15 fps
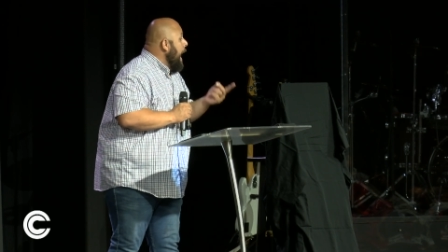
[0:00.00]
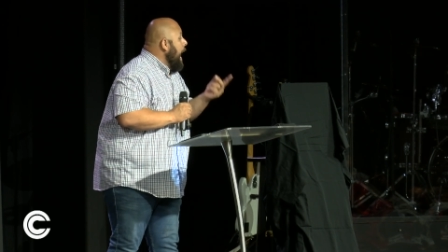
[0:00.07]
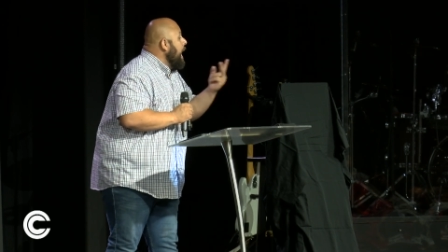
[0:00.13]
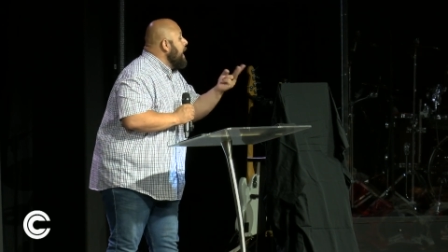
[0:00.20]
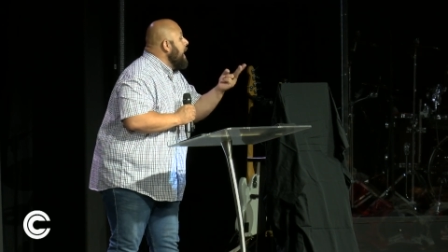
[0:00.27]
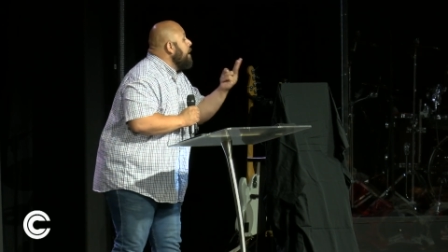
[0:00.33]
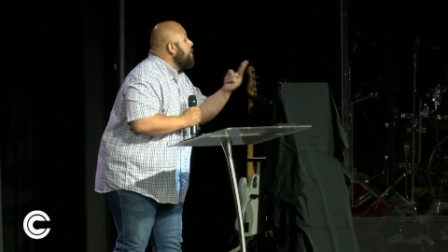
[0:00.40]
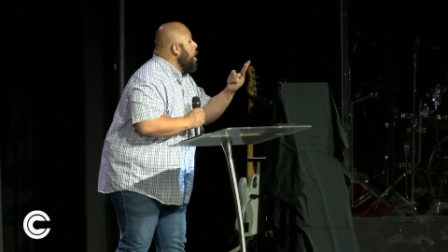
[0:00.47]

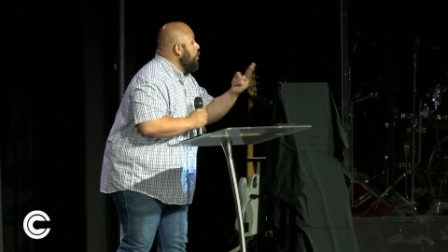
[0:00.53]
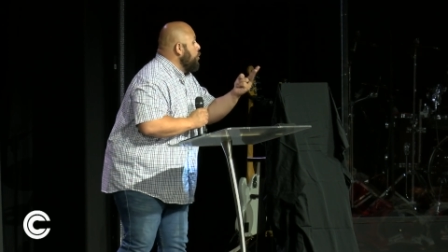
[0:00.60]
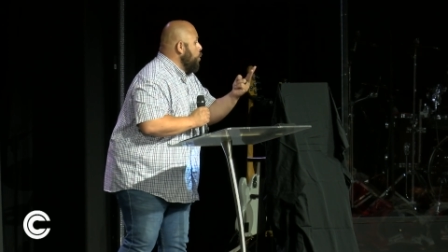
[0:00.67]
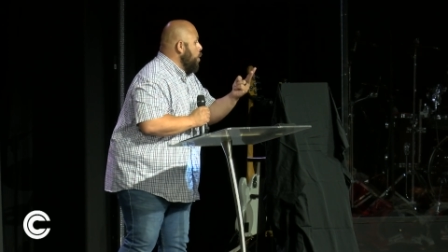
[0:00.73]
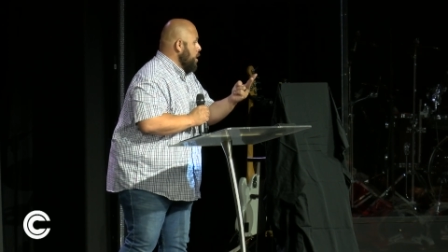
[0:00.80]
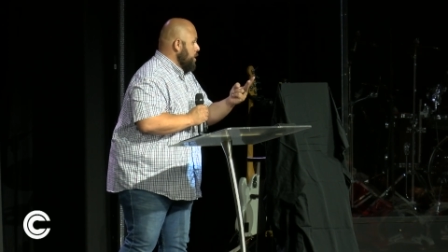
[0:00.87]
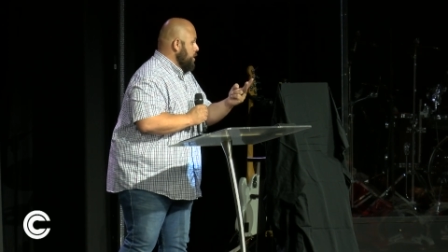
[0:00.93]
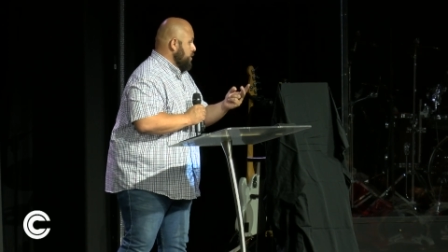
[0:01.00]
I like both
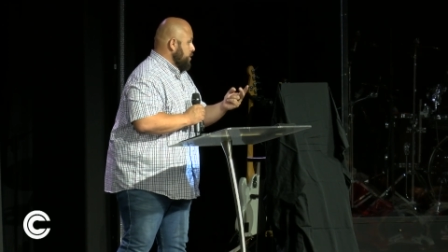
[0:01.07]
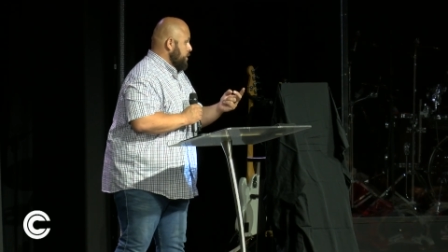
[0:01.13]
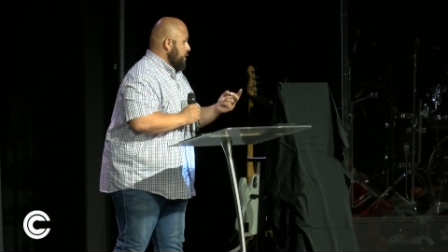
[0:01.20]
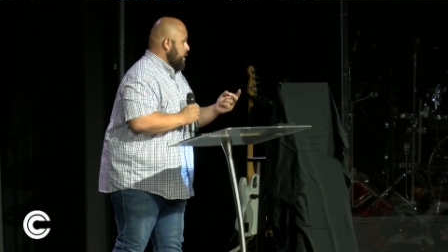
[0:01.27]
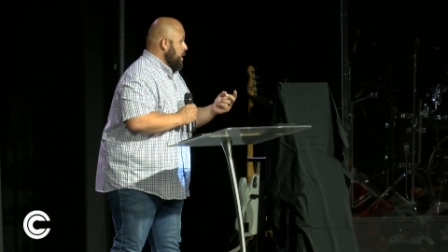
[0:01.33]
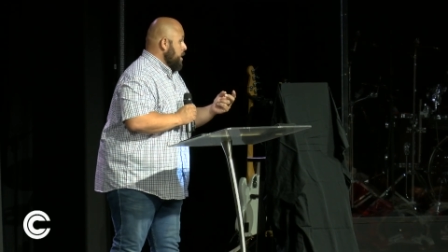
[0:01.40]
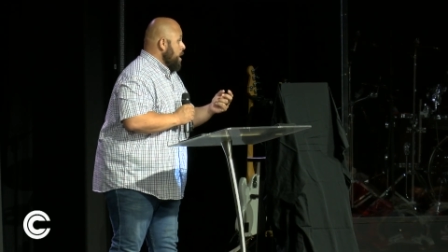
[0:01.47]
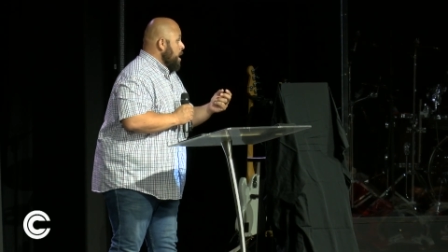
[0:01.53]
words
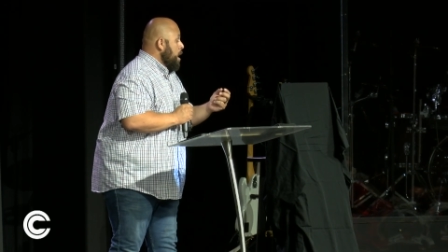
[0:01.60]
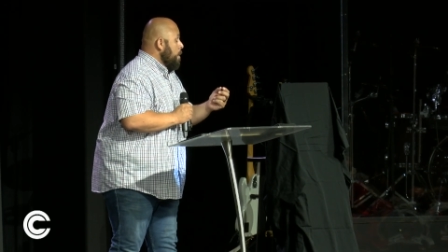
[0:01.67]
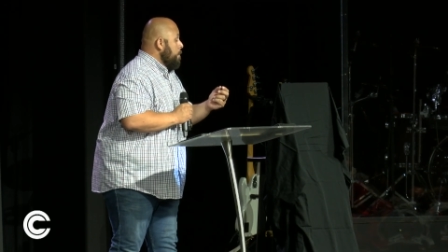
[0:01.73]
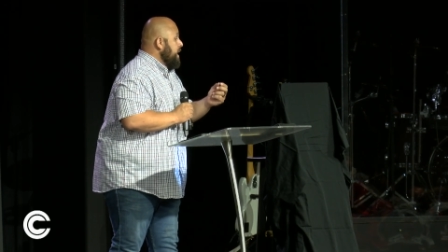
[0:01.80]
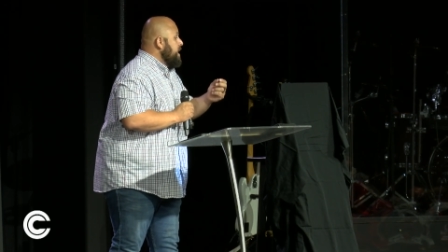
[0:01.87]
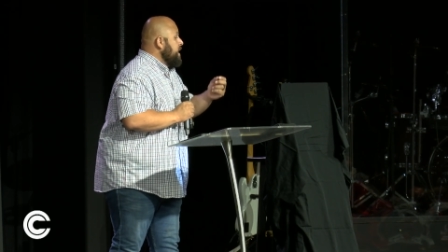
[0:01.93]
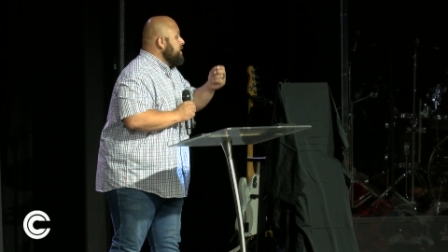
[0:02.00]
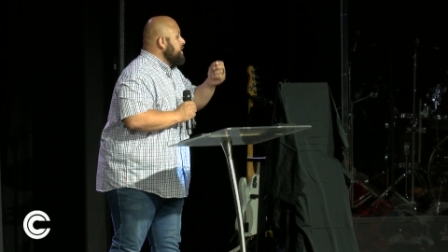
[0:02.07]

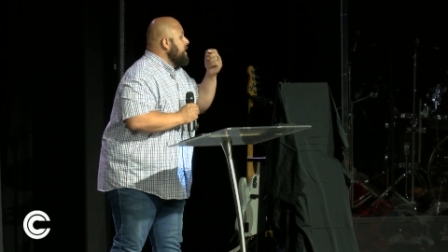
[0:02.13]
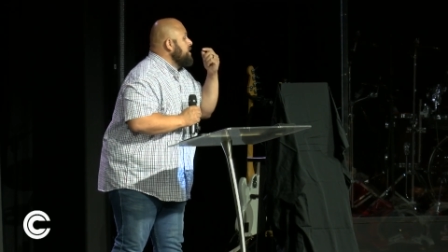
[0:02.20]
because